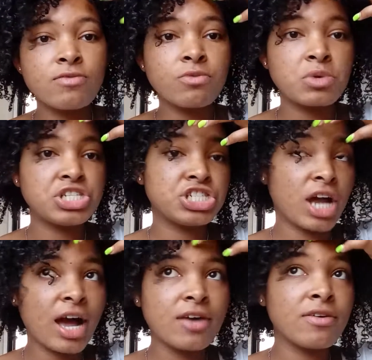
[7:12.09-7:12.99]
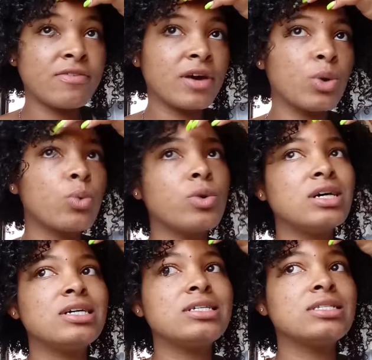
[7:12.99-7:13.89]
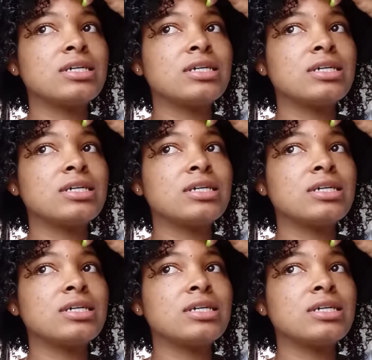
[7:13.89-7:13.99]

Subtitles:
which I felt was